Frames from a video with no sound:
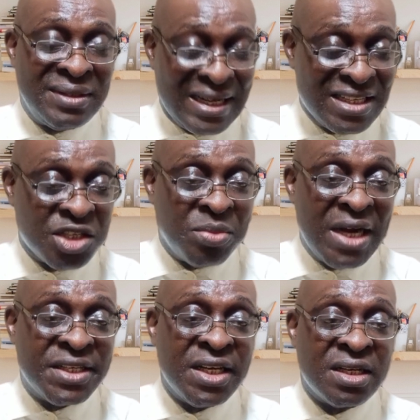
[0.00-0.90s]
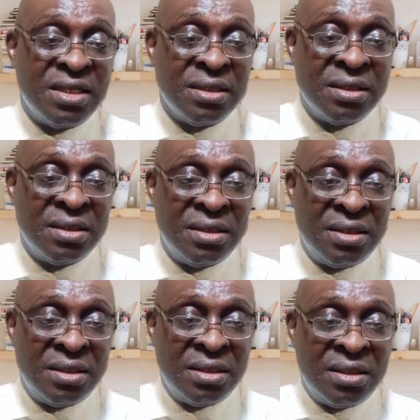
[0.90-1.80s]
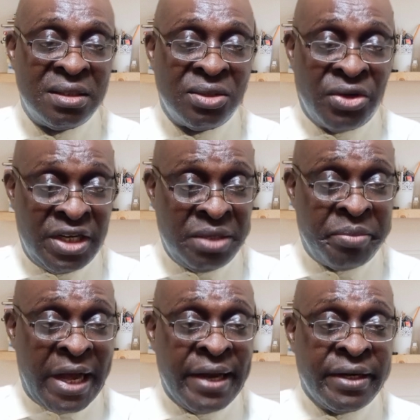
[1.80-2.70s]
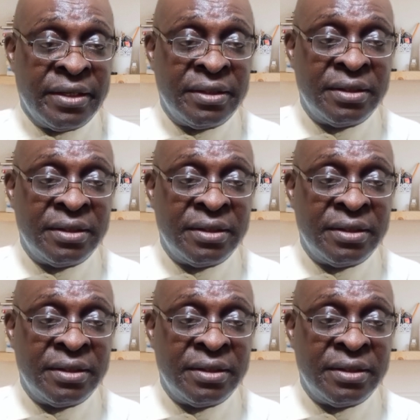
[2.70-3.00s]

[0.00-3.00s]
That is my take on the ban